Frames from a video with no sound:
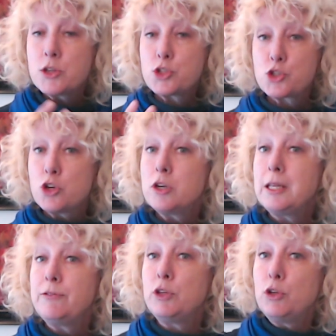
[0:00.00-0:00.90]

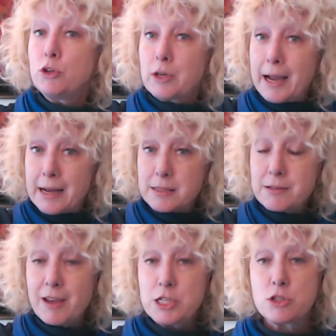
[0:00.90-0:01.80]
Certainly if you look at
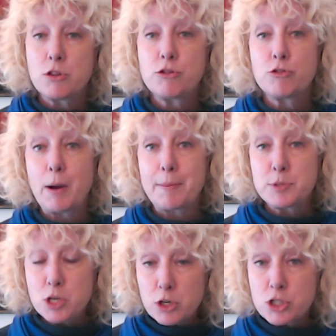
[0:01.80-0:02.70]
activation through
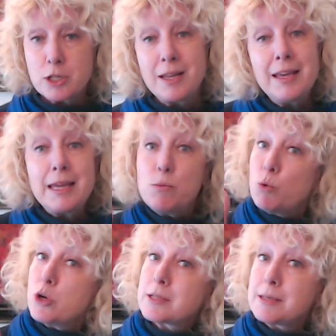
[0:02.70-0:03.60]
abduction, it
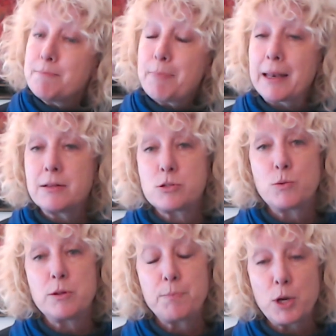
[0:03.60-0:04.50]
works in balance
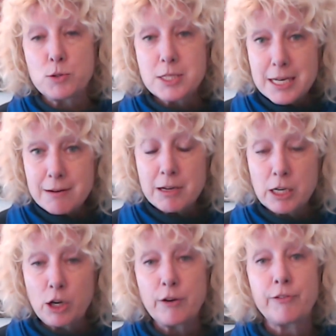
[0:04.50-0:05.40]
with the
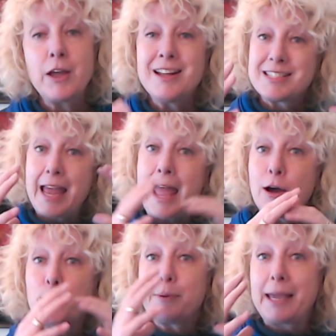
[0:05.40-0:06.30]
posterior cuff to
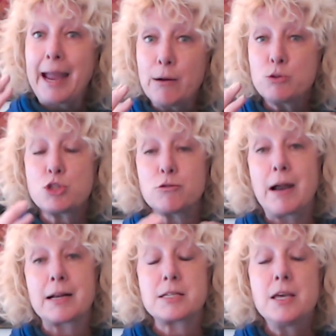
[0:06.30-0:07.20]
help
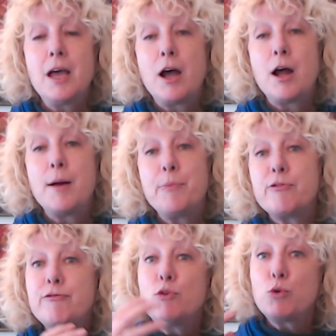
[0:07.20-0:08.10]
counteract the
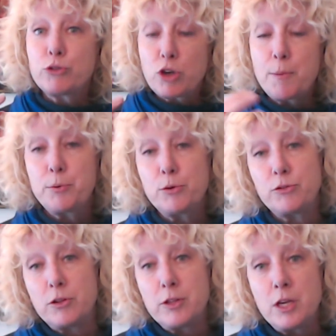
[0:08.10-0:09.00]
force couples
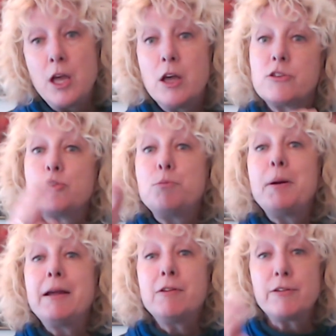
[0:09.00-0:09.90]
and the
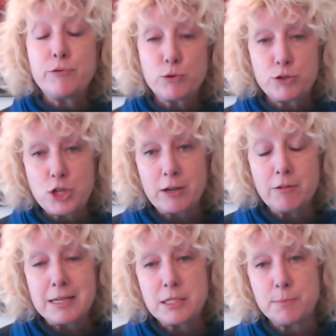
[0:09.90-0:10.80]
superior force
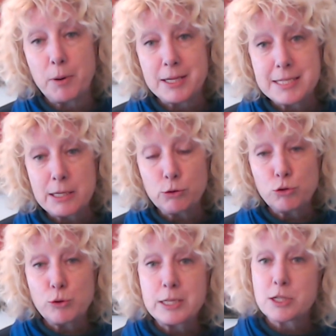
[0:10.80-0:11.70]
generated by
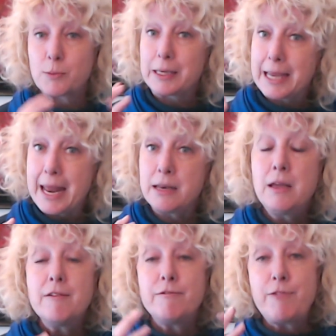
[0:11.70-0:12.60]
deltoid. So again,
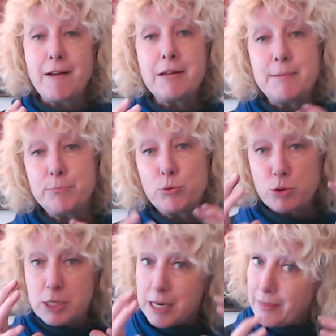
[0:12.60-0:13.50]
very
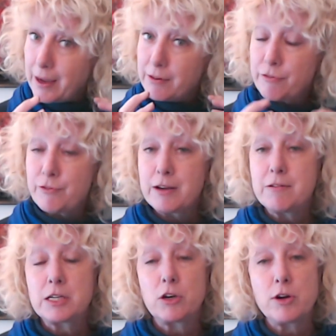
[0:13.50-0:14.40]
important in that
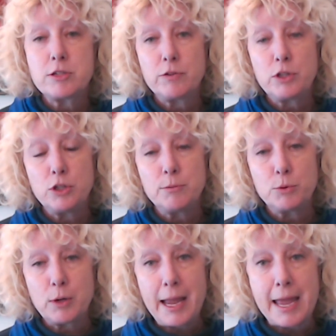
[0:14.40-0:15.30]
inferior glide of the
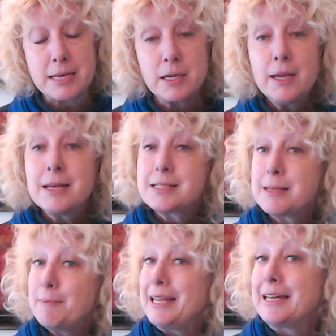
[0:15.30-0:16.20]
humeral head.
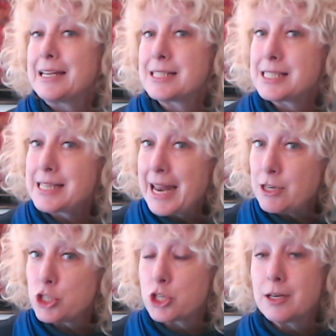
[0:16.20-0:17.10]
Similarly, in
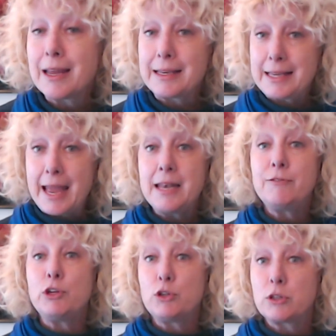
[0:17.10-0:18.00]
extension, again,
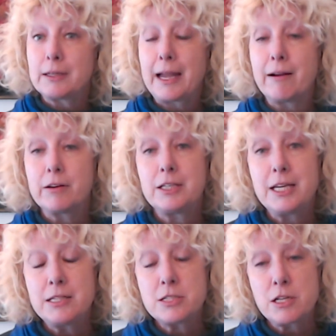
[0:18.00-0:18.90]
if you look at Karen
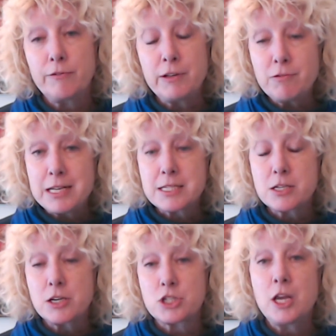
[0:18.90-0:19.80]
Ginn's lovely
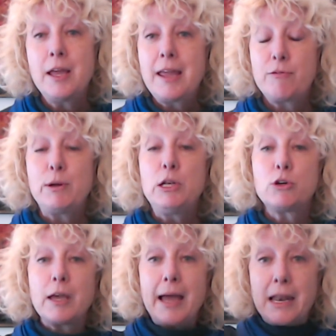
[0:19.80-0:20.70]
research, if we
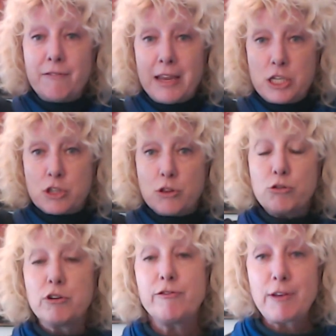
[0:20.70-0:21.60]
look at elevation
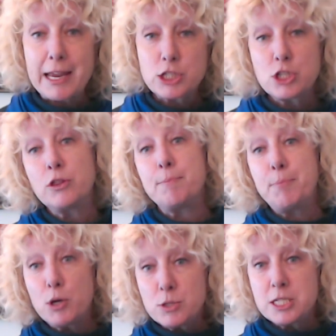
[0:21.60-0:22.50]
through flexion, the
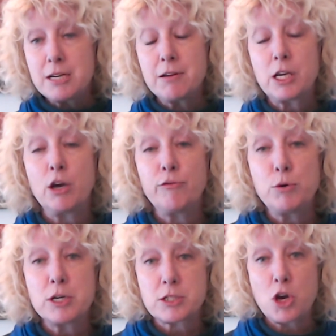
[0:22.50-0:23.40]
posterior cuff
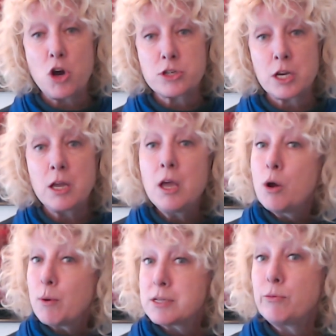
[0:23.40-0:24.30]
works harder,
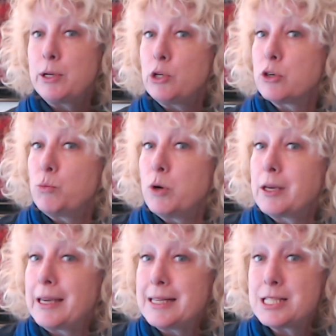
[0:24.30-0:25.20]
whereas if we look at
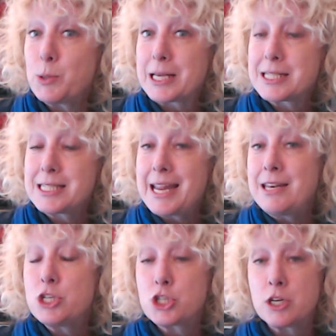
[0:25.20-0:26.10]
working into
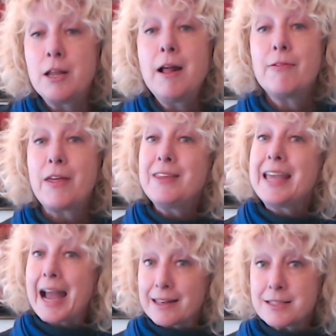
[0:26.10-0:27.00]
extension, then
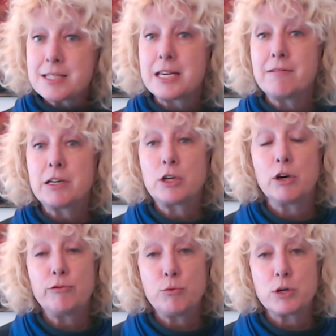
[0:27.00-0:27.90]
the anterior
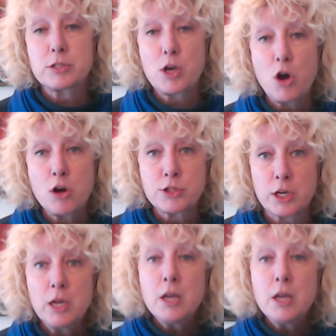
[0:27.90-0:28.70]
cuff works harder.